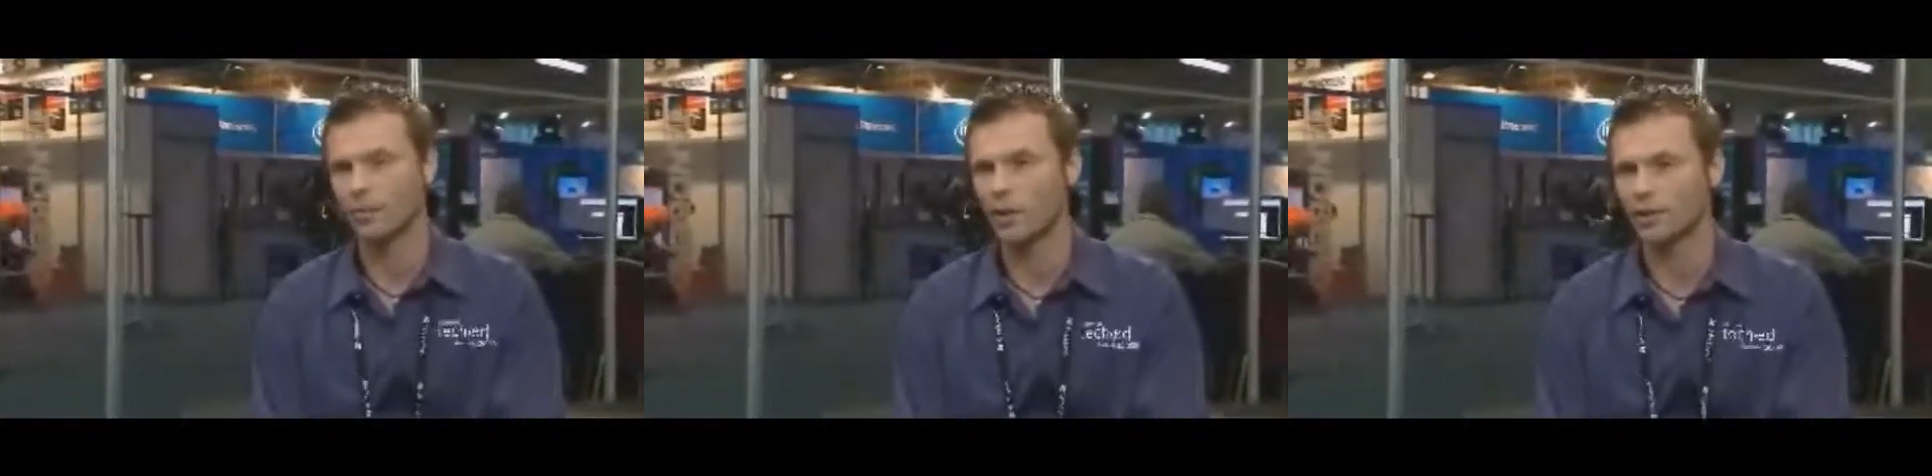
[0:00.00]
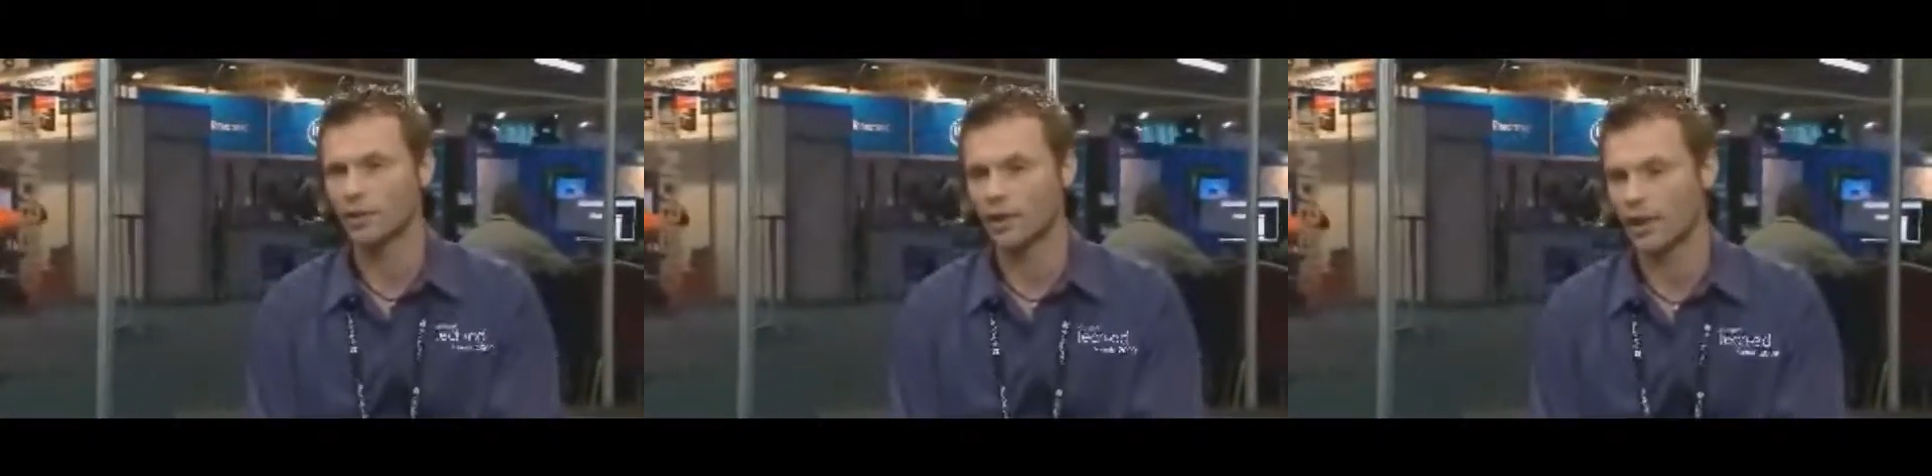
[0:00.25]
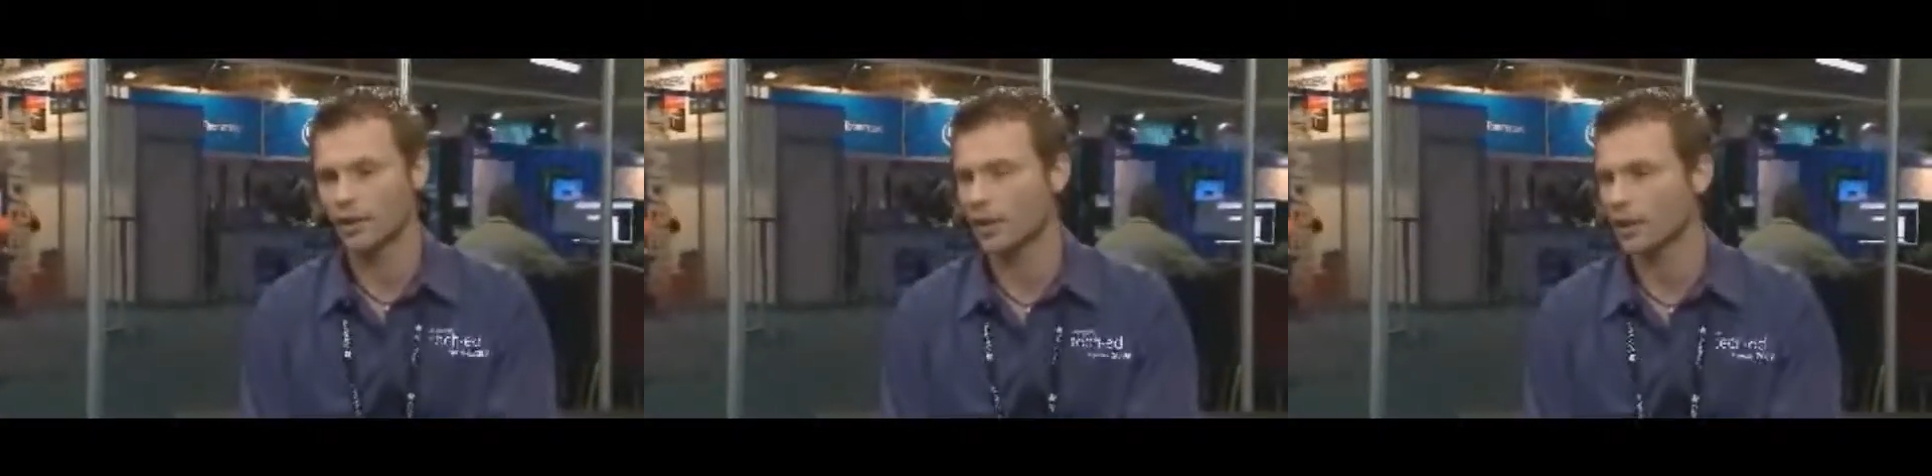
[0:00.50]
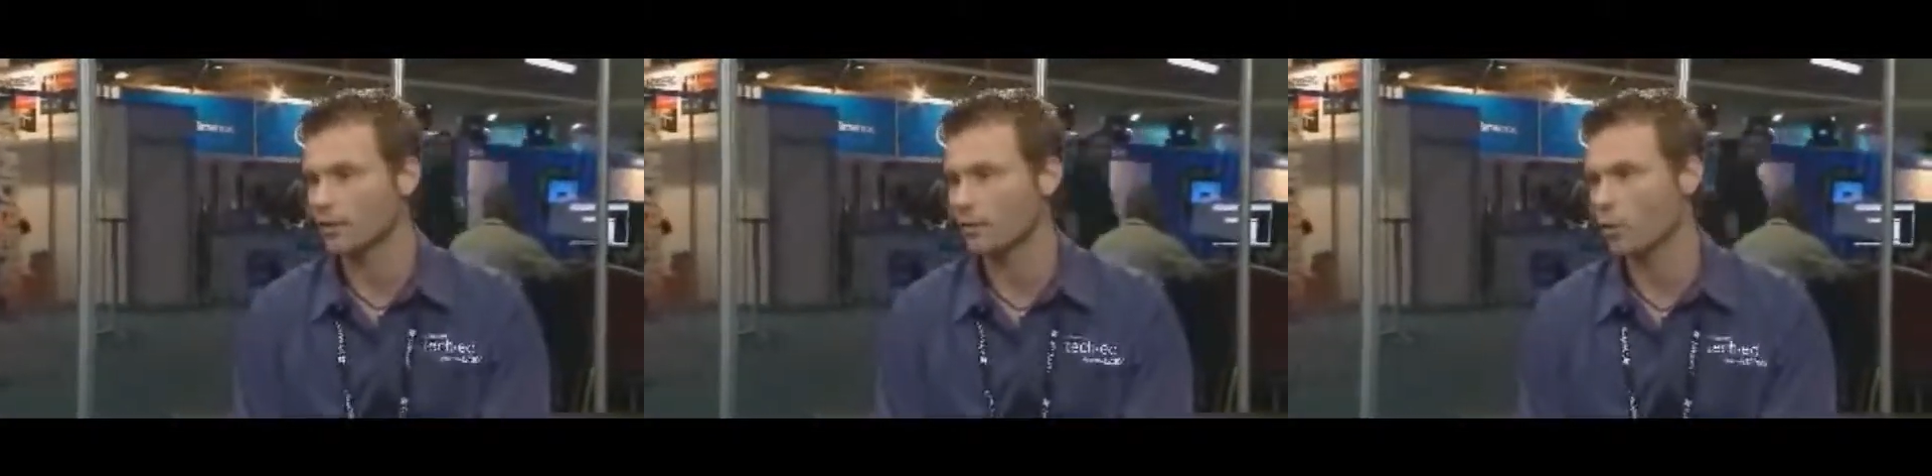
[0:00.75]
much a
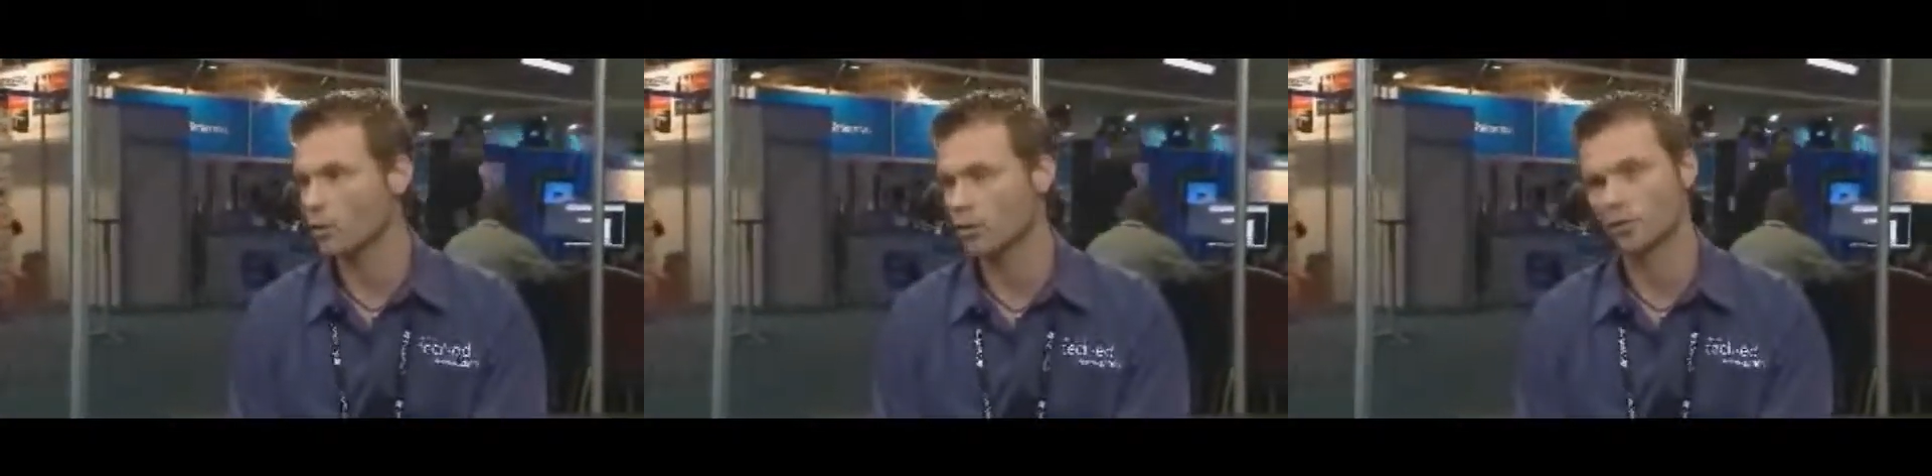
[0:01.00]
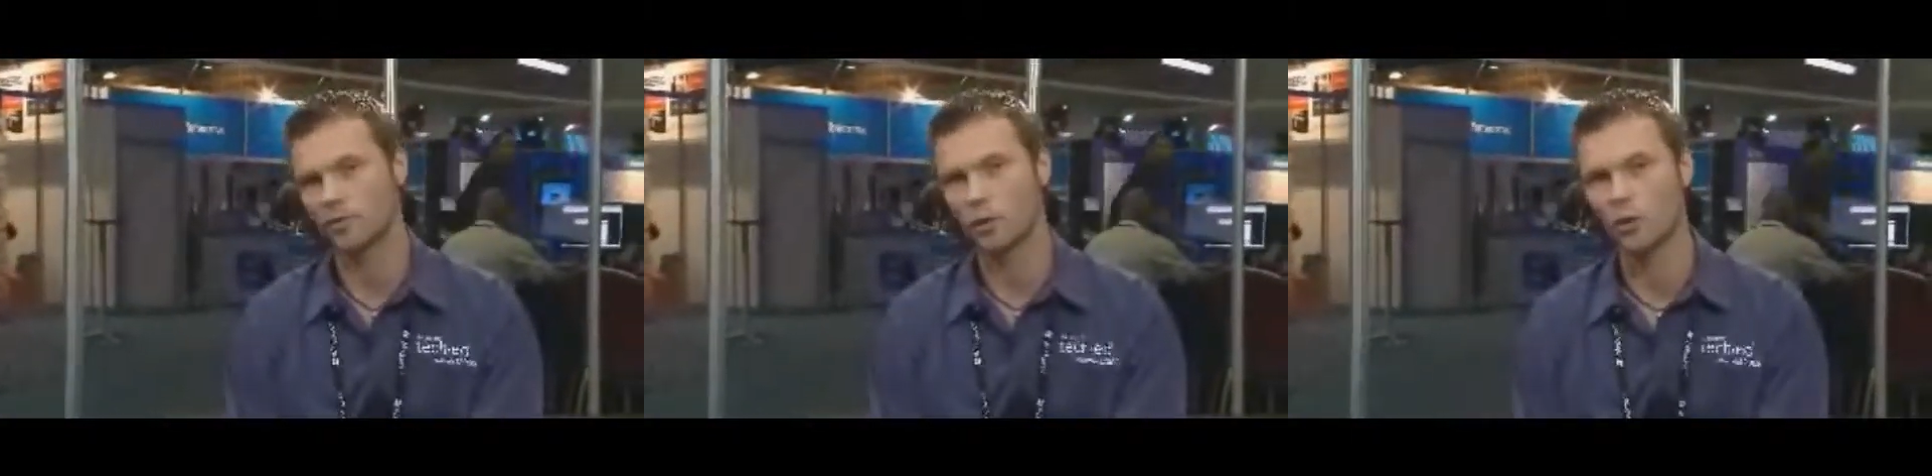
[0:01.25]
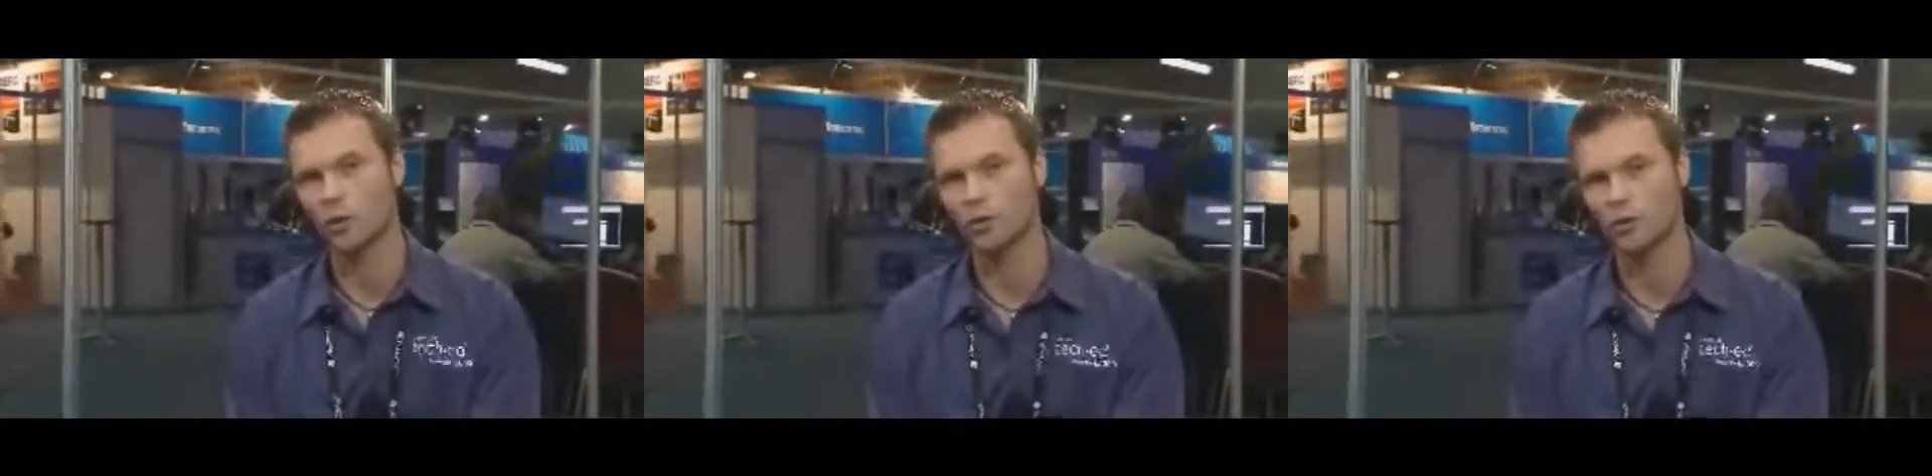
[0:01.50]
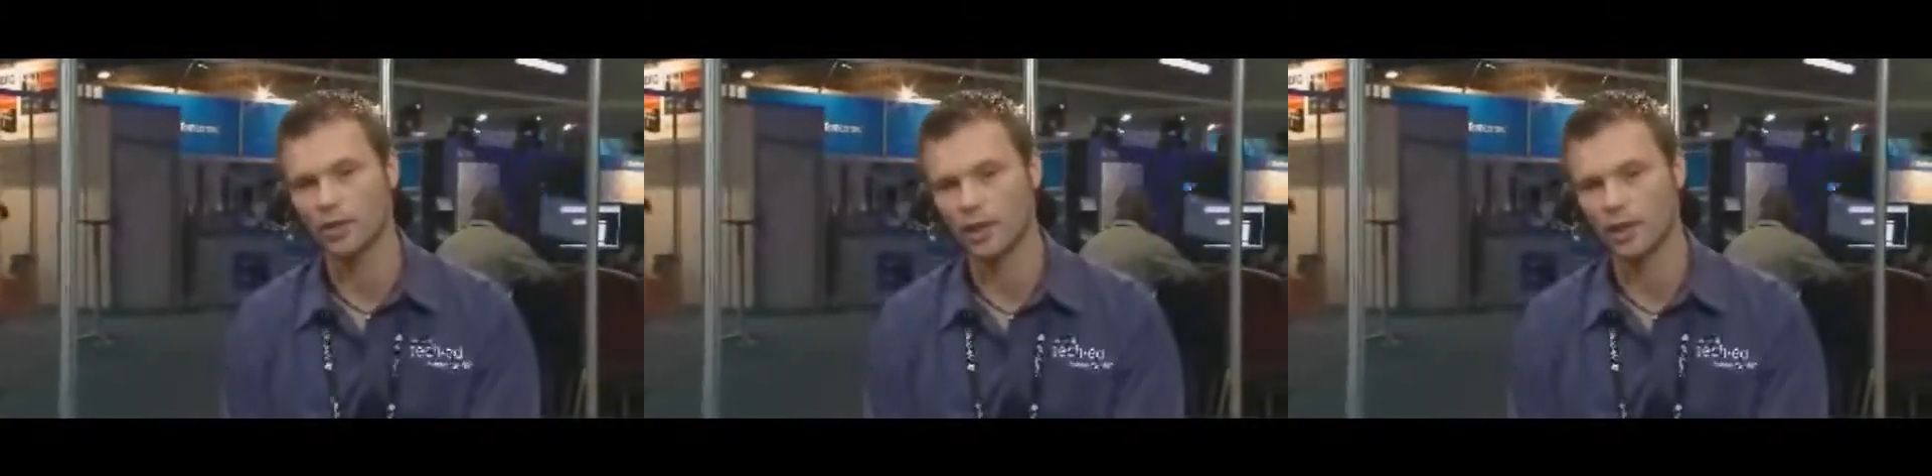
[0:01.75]
case of horses for courses.